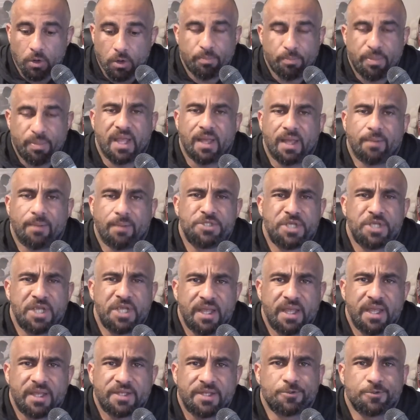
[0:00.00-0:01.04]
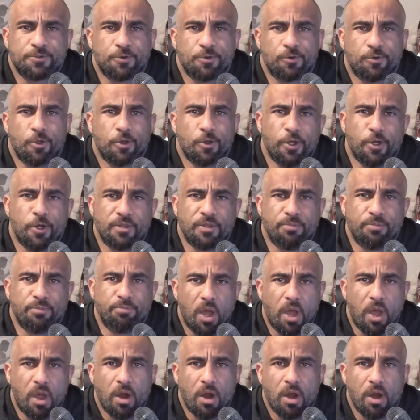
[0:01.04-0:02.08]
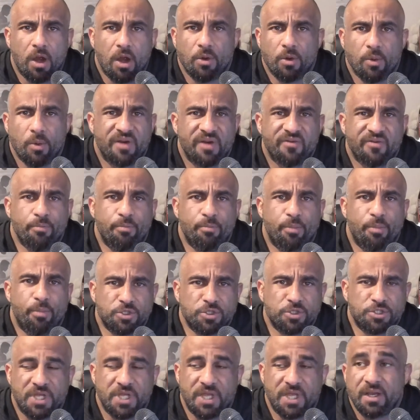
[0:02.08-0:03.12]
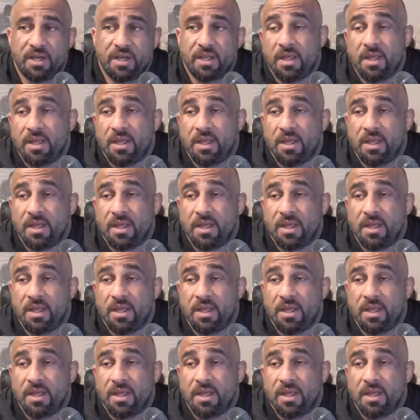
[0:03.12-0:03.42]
pick up chicks or look good at the bar or whatever bullshit.